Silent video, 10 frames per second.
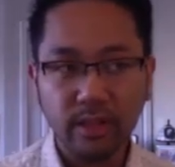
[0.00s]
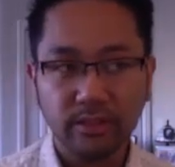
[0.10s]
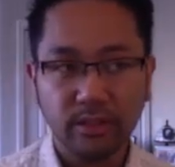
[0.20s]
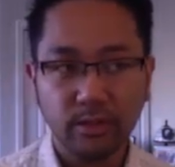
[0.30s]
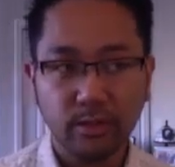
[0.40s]

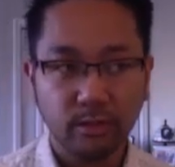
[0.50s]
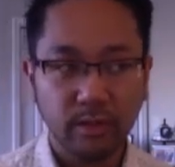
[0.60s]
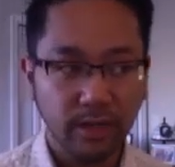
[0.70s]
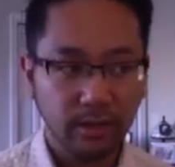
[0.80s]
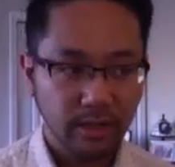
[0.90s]
So
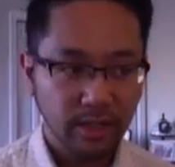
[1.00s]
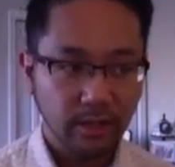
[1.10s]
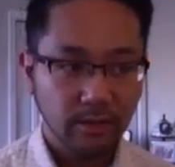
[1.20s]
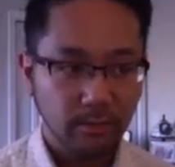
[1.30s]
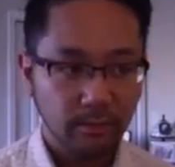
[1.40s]

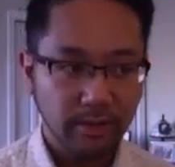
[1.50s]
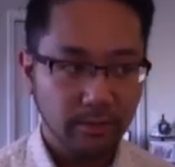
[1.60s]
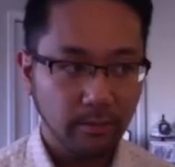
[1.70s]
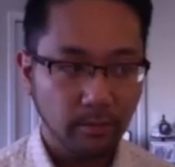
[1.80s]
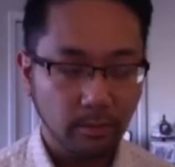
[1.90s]
we
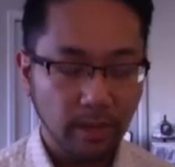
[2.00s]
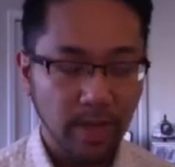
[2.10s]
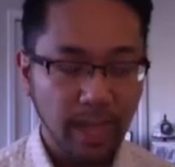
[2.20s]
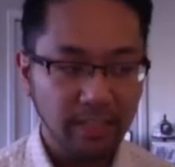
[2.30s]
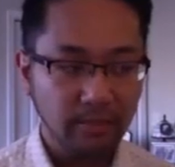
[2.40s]

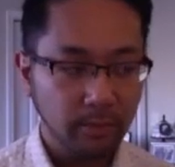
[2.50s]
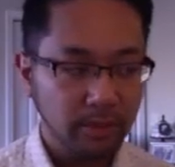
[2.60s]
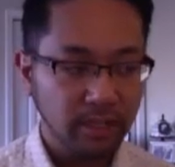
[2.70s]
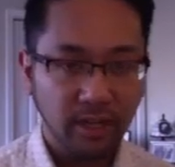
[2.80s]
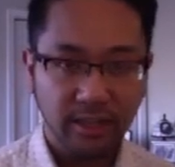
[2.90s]
as we're
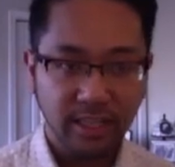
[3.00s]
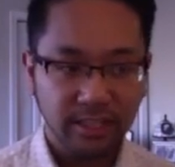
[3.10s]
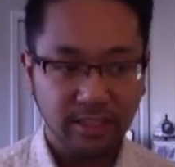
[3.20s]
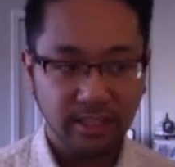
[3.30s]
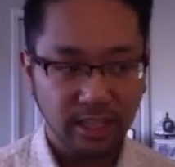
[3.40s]
putting our
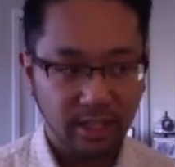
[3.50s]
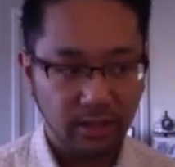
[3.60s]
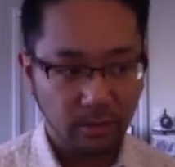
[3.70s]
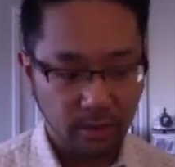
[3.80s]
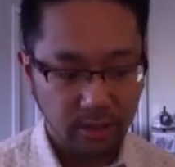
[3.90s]
lessons
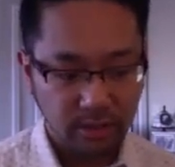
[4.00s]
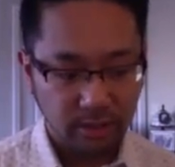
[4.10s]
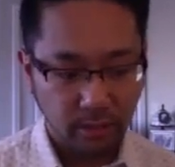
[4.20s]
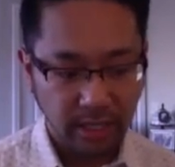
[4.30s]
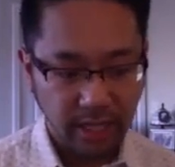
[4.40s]
together, we're
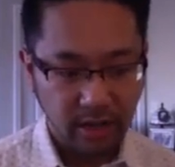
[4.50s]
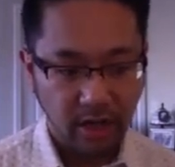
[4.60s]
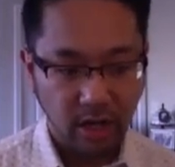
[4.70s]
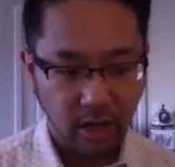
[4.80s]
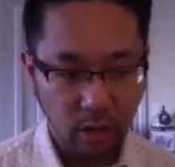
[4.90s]
sorting out
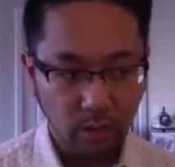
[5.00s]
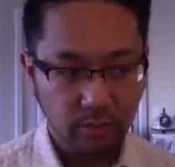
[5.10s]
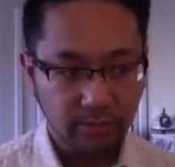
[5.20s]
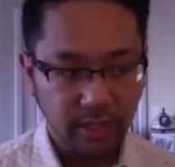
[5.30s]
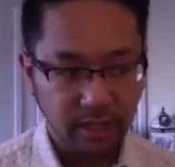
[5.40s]
our own
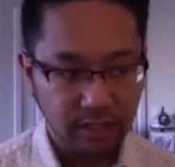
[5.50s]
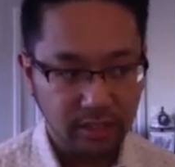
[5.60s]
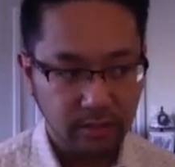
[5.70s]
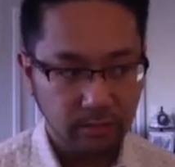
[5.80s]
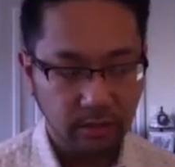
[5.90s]

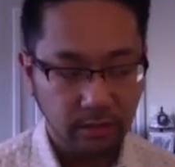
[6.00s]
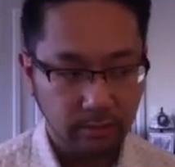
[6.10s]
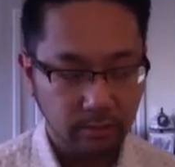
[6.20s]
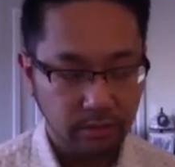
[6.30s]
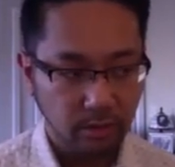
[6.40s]
fears and we're
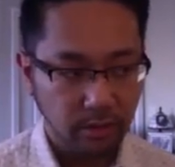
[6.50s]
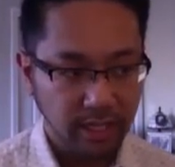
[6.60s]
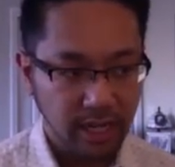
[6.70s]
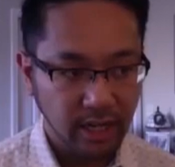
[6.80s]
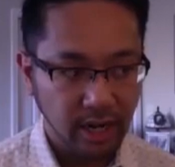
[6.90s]

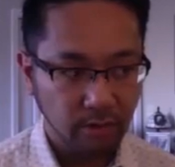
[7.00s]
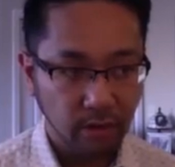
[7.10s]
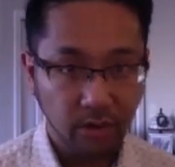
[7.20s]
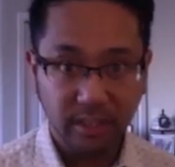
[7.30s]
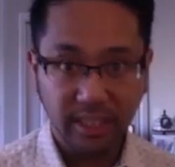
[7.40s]
sorting out
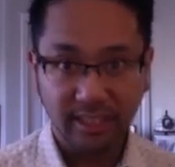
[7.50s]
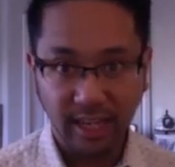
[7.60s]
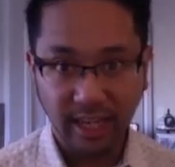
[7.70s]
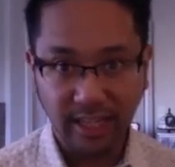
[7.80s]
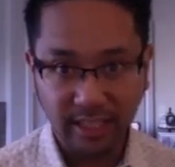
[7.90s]
our own
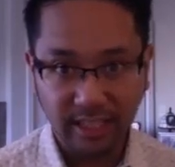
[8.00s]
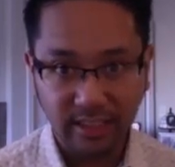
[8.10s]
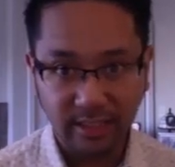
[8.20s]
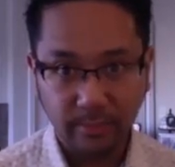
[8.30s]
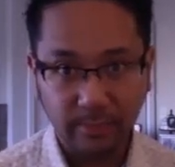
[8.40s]
anxieties.